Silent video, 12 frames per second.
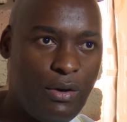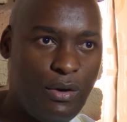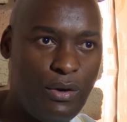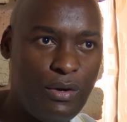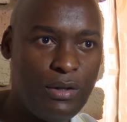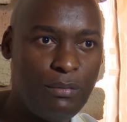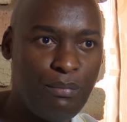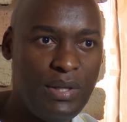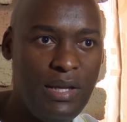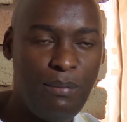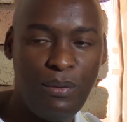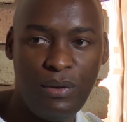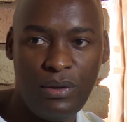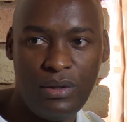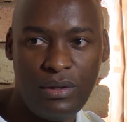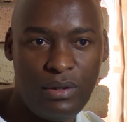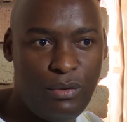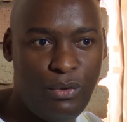all people
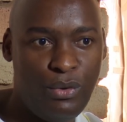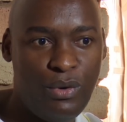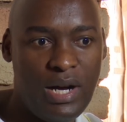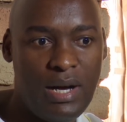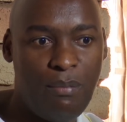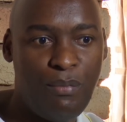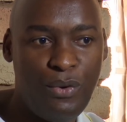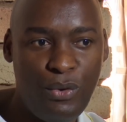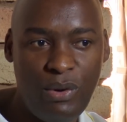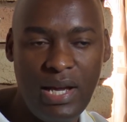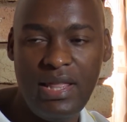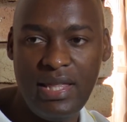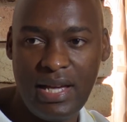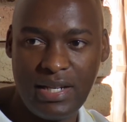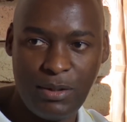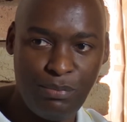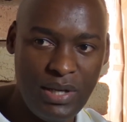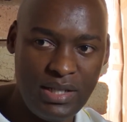who are poor in their
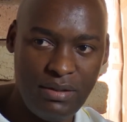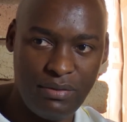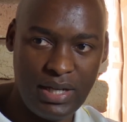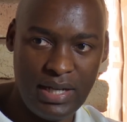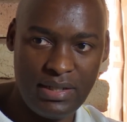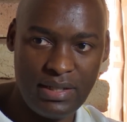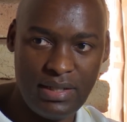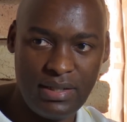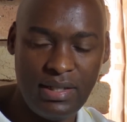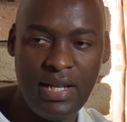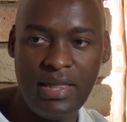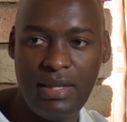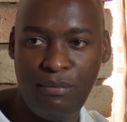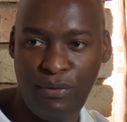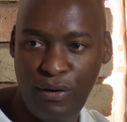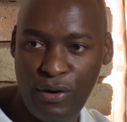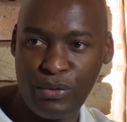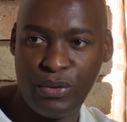respective countries, let them
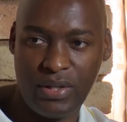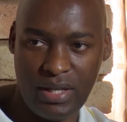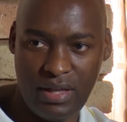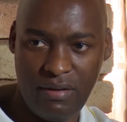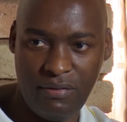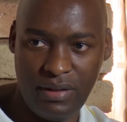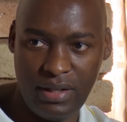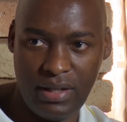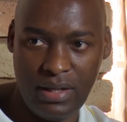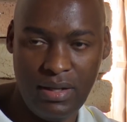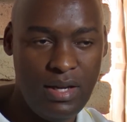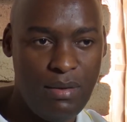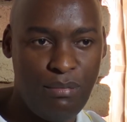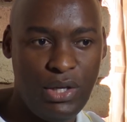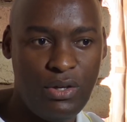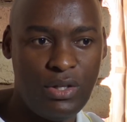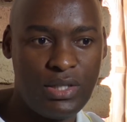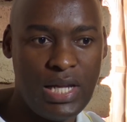flock to South Africa.
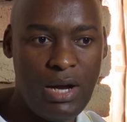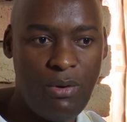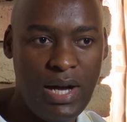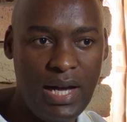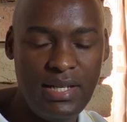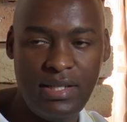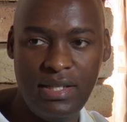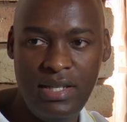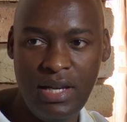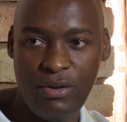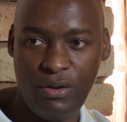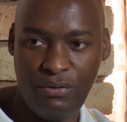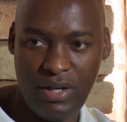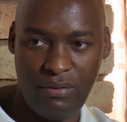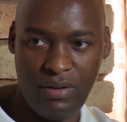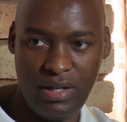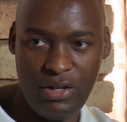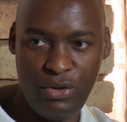Because our idea of
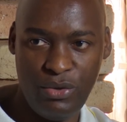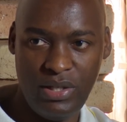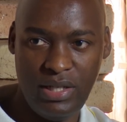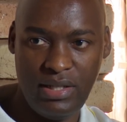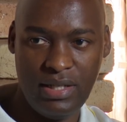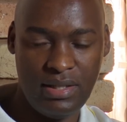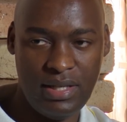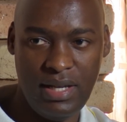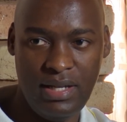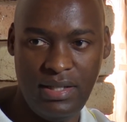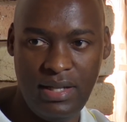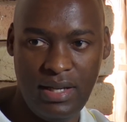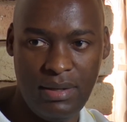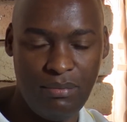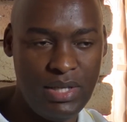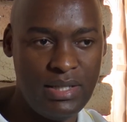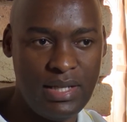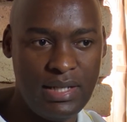African unity as the
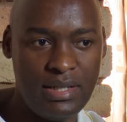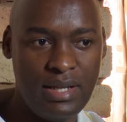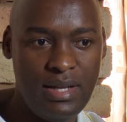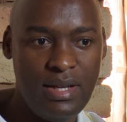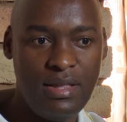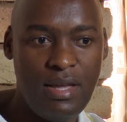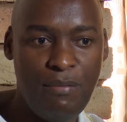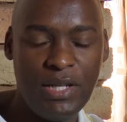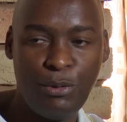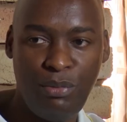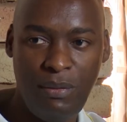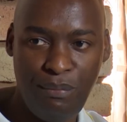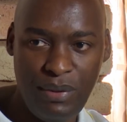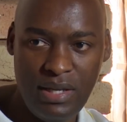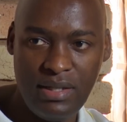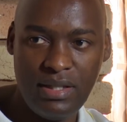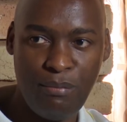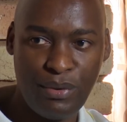ATM is that there must be
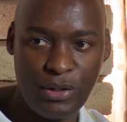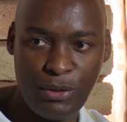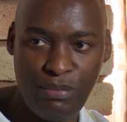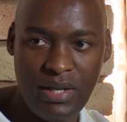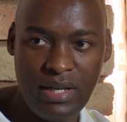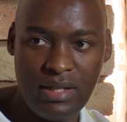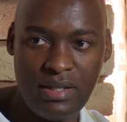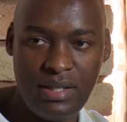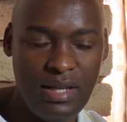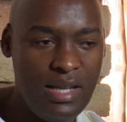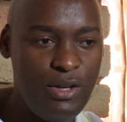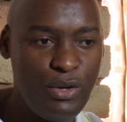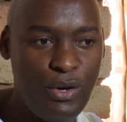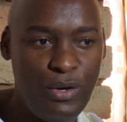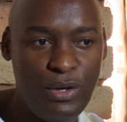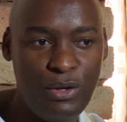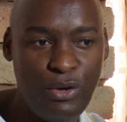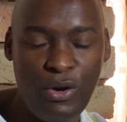peace and prosperity in
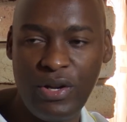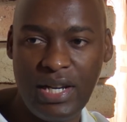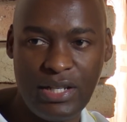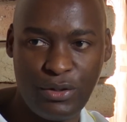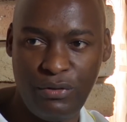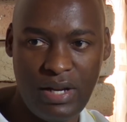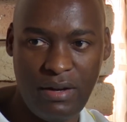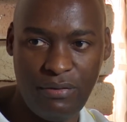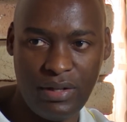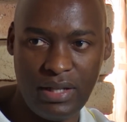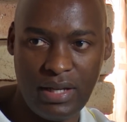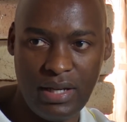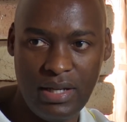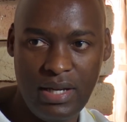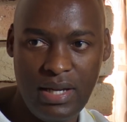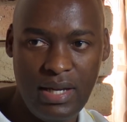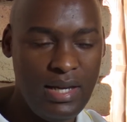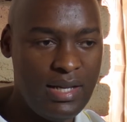all corners of Africa.
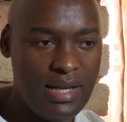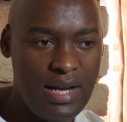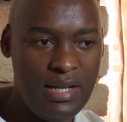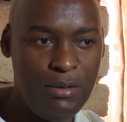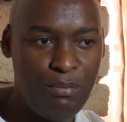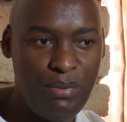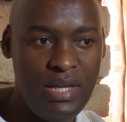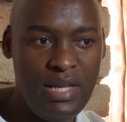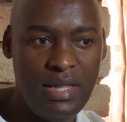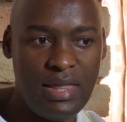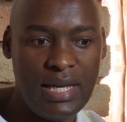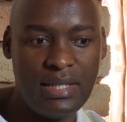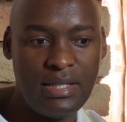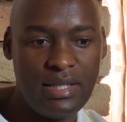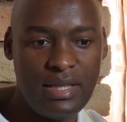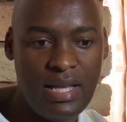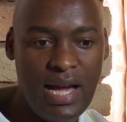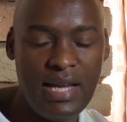It can't be that
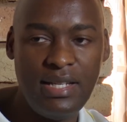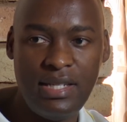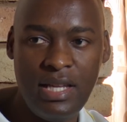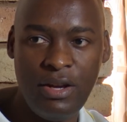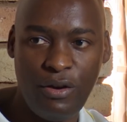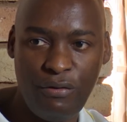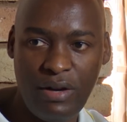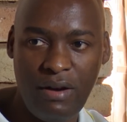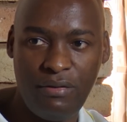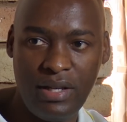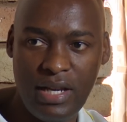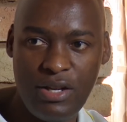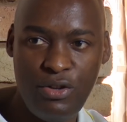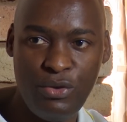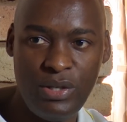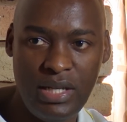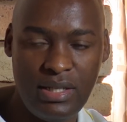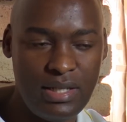the idea of African
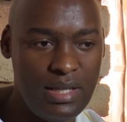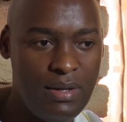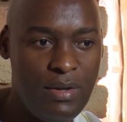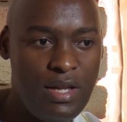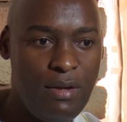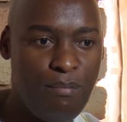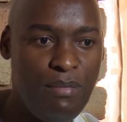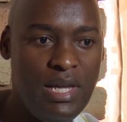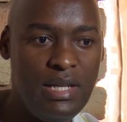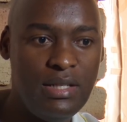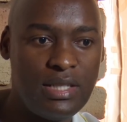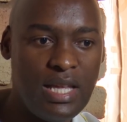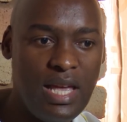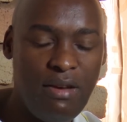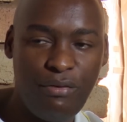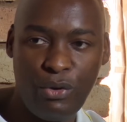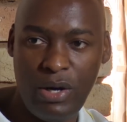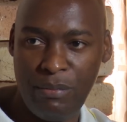unity means
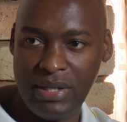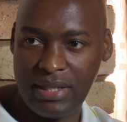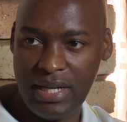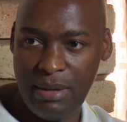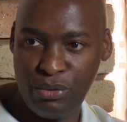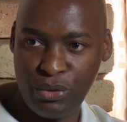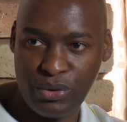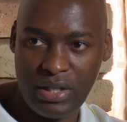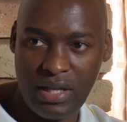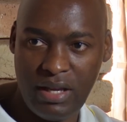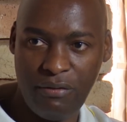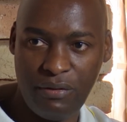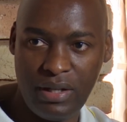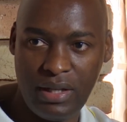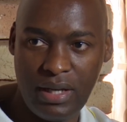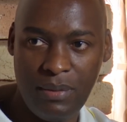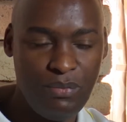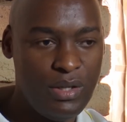everyone must come to South
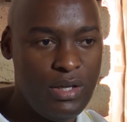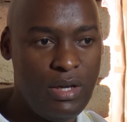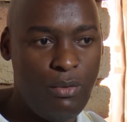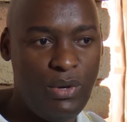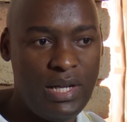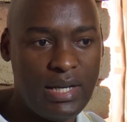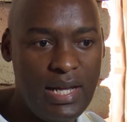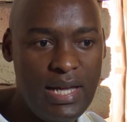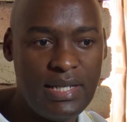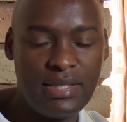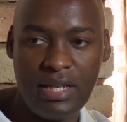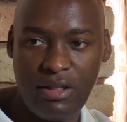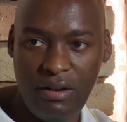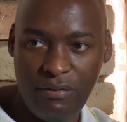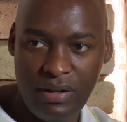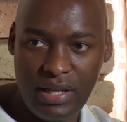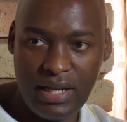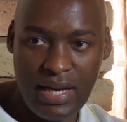Africa, whereas South
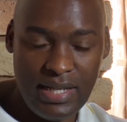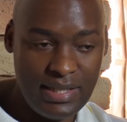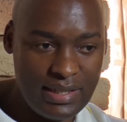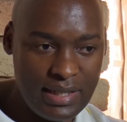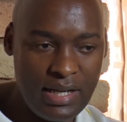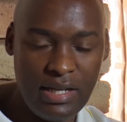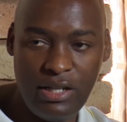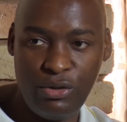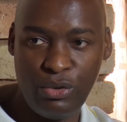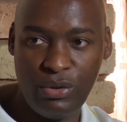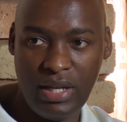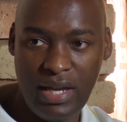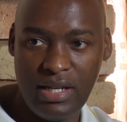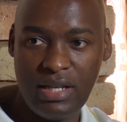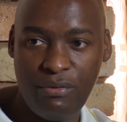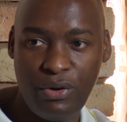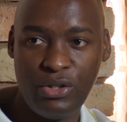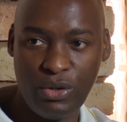Africa is struggling to
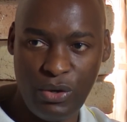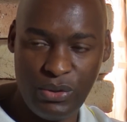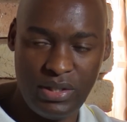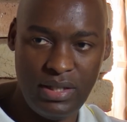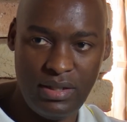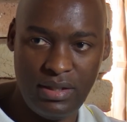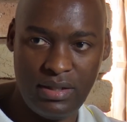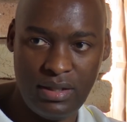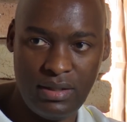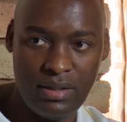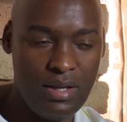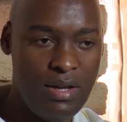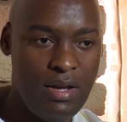cater for its own citizens.